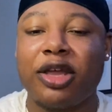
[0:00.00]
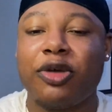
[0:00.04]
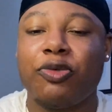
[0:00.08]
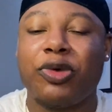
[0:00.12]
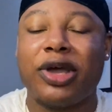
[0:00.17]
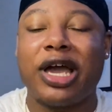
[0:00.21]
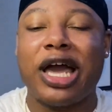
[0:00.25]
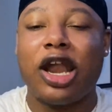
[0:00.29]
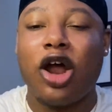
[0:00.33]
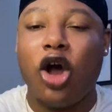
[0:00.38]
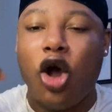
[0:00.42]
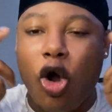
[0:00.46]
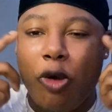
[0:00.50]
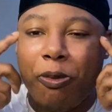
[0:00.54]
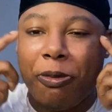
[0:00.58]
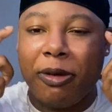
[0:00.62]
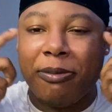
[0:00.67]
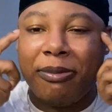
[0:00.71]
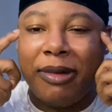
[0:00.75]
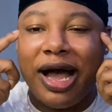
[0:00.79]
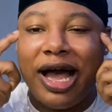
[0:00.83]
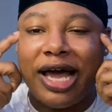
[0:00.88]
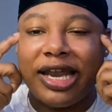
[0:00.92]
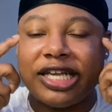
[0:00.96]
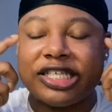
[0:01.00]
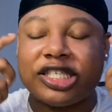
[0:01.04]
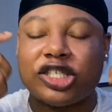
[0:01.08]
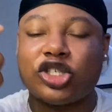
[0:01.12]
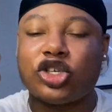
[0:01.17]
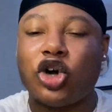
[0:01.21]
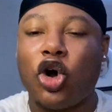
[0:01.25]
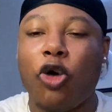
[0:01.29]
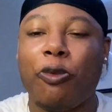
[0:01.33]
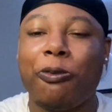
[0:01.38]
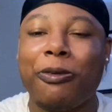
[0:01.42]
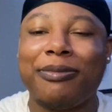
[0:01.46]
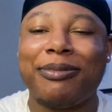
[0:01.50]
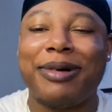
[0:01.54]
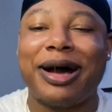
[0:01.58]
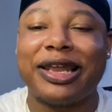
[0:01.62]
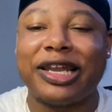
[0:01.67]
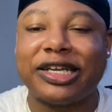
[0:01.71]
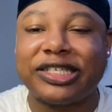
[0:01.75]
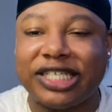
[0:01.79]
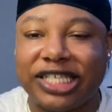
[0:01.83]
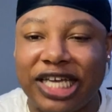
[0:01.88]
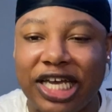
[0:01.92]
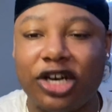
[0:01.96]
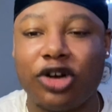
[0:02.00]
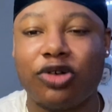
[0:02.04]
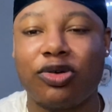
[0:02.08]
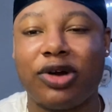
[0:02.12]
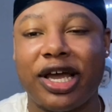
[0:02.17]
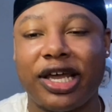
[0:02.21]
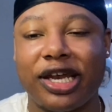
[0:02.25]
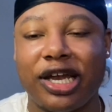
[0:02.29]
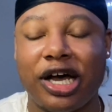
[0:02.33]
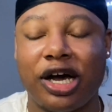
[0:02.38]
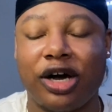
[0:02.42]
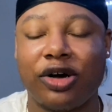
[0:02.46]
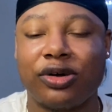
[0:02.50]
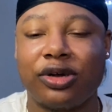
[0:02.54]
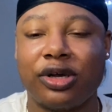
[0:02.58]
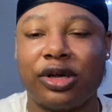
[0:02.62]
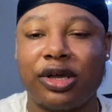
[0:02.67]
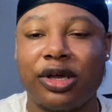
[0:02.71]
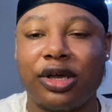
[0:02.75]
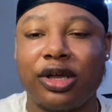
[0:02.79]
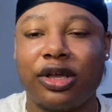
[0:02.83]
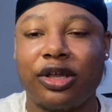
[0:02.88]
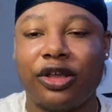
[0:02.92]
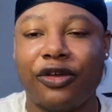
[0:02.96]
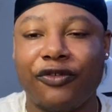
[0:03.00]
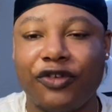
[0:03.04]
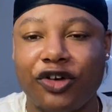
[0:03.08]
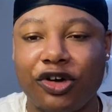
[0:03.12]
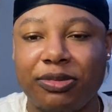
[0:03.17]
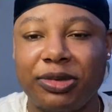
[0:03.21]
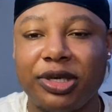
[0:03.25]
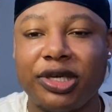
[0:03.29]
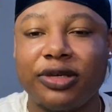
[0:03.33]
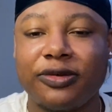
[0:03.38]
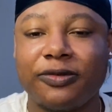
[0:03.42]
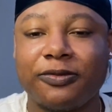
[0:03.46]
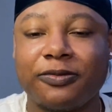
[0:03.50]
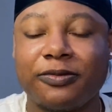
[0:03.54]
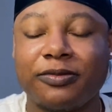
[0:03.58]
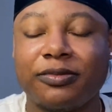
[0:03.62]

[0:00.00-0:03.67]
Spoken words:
We got an open mind. This is an open-minded channel right now. You feel me?